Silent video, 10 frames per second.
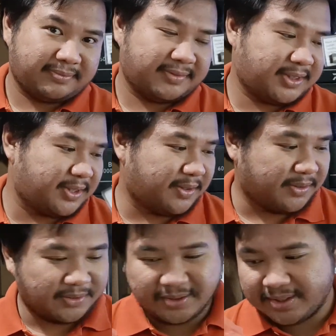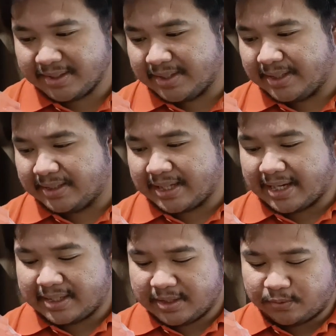So
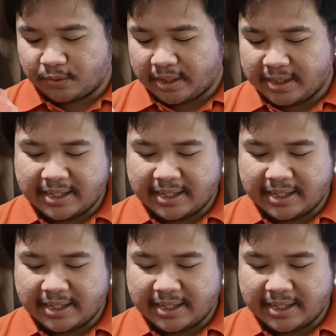that is for it,